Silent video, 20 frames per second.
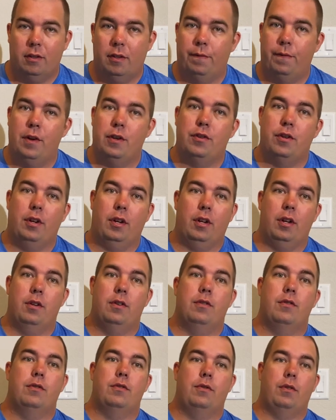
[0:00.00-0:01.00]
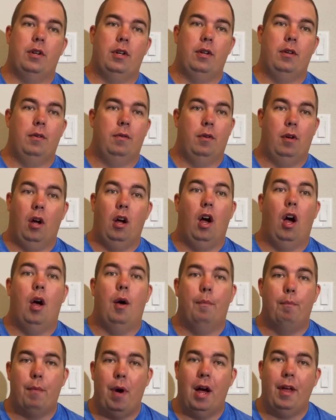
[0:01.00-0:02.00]
the fishing industry
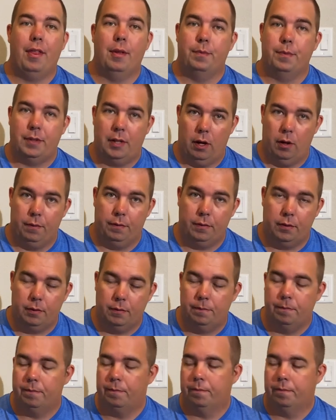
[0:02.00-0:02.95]
by themselves.